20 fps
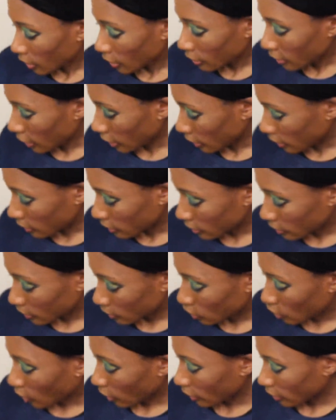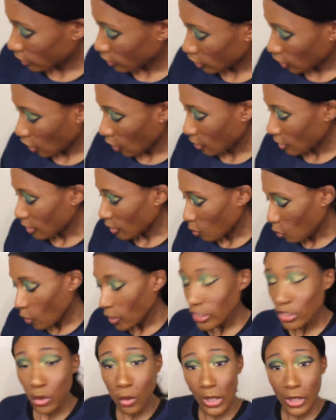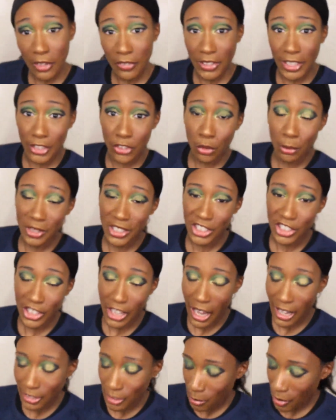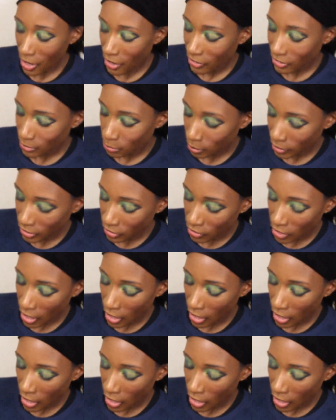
yeah, let's get started. So one tool I feel like you'll be shocked about because believe it or